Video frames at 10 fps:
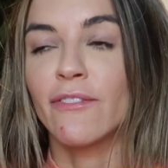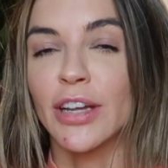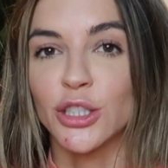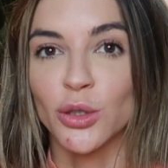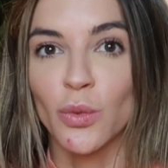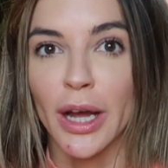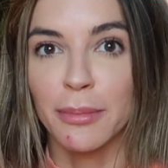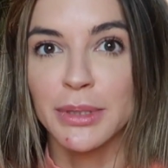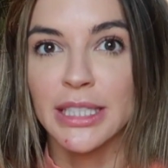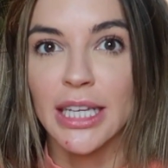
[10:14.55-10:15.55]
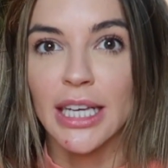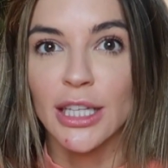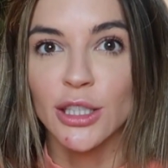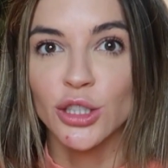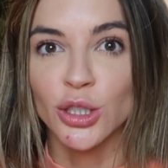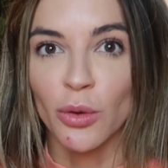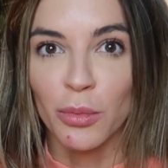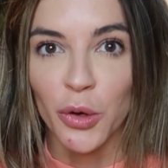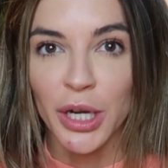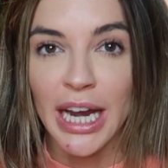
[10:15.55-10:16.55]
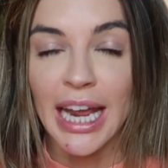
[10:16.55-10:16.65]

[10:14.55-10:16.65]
Facial wipes, so important.